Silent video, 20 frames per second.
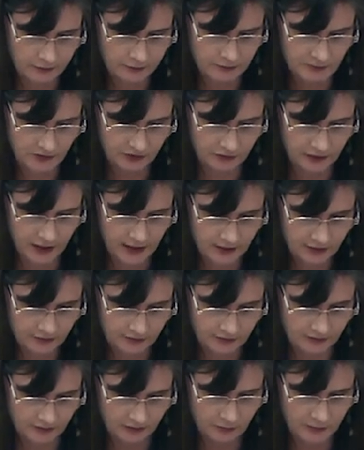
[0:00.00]
from the
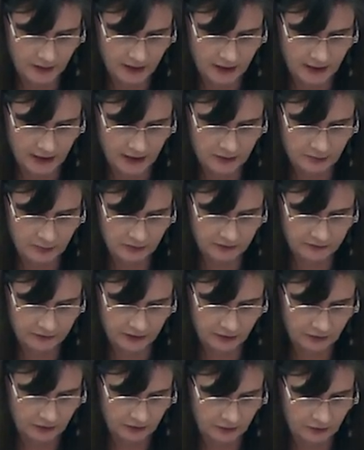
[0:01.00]
sciences, we had
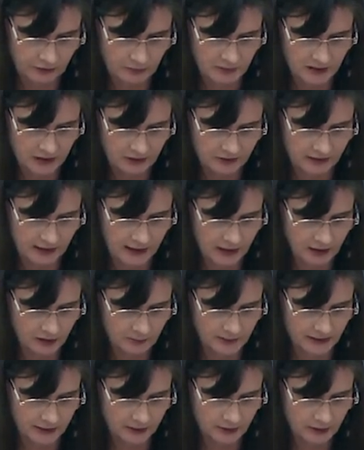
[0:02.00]
Professor Sir Peter
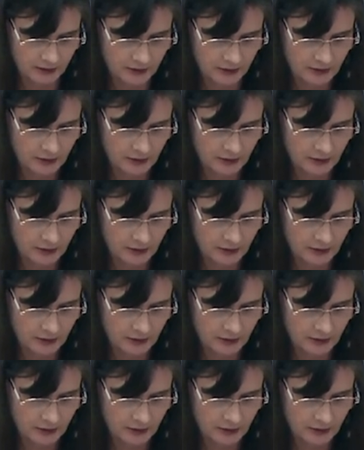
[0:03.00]
Luckman,